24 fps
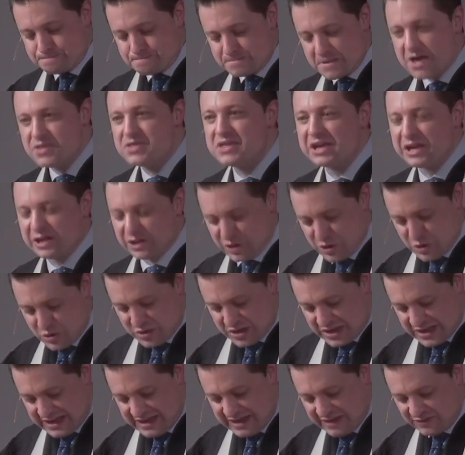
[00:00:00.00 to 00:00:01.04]
I think
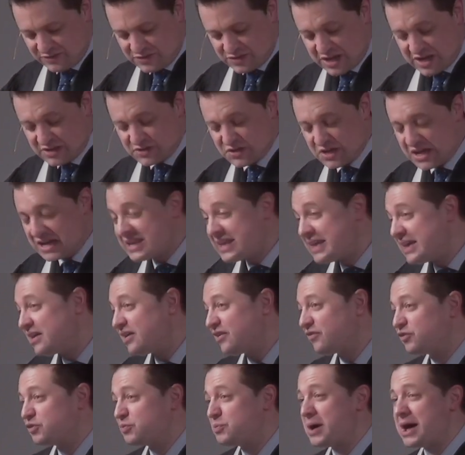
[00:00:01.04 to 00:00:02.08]
Luke gives us a
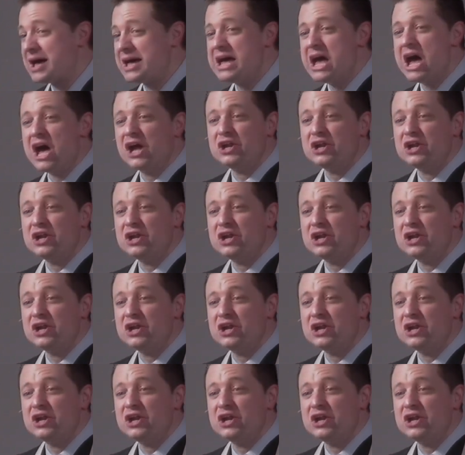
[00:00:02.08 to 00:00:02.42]
gift by